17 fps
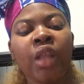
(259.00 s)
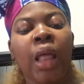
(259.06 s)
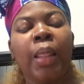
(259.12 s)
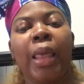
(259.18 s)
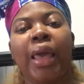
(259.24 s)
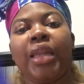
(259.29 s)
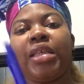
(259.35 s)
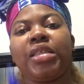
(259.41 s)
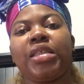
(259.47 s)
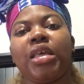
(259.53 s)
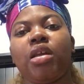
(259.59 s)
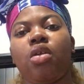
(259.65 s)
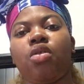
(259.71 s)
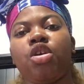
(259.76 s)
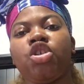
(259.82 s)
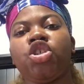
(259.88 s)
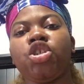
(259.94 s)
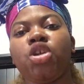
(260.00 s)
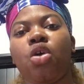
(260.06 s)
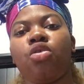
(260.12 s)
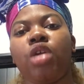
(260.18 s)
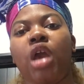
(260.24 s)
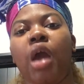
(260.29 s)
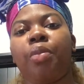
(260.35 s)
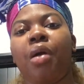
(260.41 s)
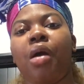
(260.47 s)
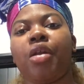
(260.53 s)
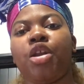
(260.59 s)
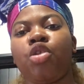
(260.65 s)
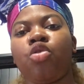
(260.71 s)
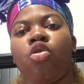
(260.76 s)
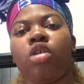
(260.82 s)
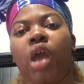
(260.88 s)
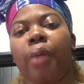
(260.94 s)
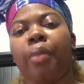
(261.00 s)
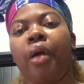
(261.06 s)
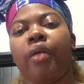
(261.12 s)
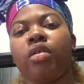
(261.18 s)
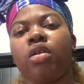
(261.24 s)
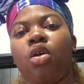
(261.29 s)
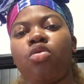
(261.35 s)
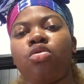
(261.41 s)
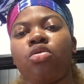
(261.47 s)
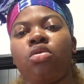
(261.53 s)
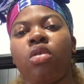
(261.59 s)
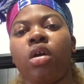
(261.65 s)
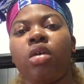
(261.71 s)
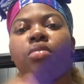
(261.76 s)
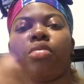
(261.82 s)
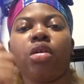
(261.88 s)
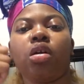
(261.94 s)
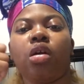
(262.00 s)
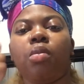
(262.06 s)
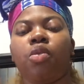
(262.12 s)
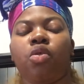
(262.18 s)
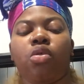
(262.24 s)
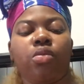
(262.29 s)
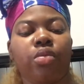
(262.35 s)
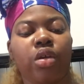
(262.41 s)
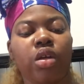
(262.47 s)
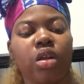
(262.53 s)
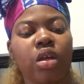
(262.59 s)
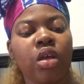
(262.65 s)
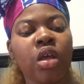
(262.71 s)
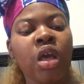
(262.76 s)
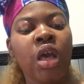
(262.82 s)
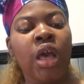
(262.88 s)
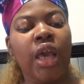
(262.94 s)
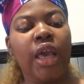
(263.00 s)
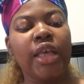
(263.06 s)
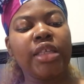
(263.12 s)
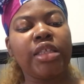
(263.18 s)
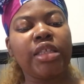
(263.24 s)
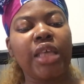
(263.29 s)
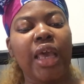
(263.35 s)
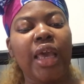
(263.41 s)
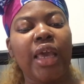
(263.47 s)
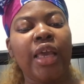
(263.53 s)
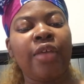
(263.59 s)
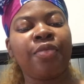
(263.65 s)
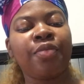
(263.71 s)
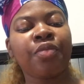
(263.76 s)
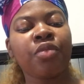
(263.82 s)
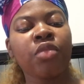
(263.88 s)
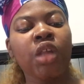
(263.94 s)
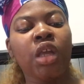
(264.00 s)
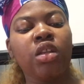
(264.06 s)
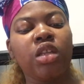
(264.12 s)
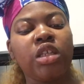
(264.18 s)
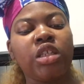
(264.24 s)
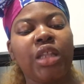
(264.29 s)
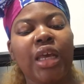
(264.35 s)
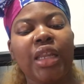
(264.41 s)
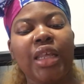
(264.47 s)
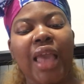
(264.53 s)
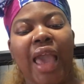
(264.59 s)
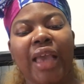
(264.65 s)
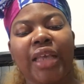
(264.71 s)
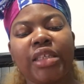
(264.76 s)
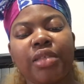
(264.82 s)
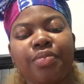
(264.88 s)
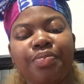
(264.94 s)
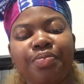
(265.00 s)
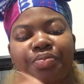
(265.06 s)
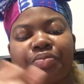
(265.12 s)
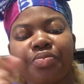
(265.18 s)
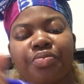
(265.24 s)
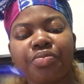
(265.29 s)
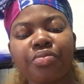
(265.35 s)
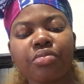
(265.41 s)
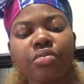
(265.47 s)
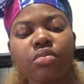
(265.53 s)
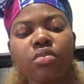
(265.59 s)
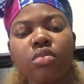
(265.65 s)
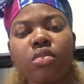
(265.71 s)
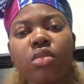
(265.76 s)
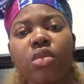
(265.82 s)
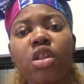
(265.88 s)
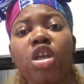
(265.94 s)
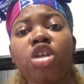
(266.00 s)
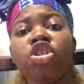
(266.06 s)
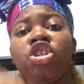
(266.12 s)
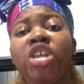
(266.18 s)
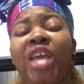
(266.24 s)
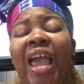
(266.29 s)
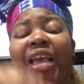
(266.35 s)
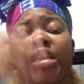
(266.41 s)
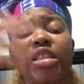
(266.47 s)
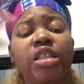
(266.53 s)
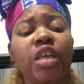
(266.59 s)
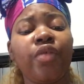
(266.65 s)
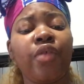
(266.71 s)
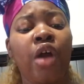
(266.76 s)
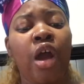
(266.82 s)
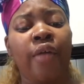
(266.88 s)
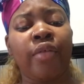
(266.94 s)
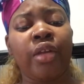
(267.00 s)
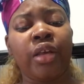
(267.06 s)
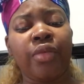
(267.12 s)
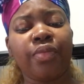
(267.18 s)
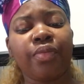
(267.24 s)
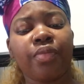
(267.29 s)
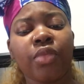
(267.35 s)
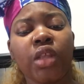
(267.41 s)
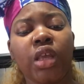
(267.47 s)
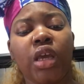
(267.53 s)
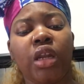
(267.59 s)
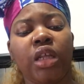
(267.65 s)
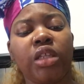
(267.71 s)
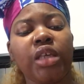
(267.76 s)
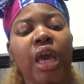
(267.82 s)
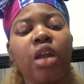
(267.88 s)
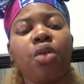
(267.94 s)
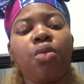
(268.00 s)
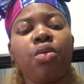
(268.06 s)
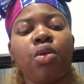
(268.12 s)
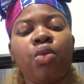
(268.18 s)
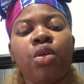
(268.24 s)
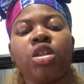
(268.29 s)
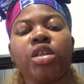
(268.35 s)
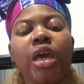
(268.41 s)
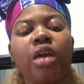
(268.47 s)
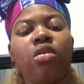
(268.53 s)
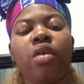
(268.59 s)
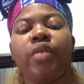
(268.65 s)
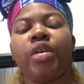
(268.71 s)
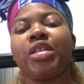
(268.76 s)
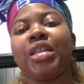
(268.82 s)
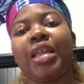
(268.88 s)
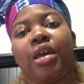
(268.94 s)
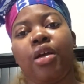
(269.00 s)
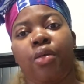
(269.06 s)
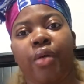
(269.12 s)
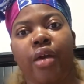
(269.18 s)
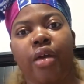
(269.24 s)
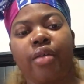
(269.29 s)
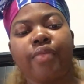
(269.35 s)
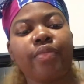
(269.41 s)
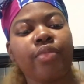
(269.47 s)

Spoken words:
lady said on his show. Y'all probably know it. Y'all probably don't know it, but I'm going to read it. It say, this lady asked, she asked Steve Harvey, and the title of his layaway.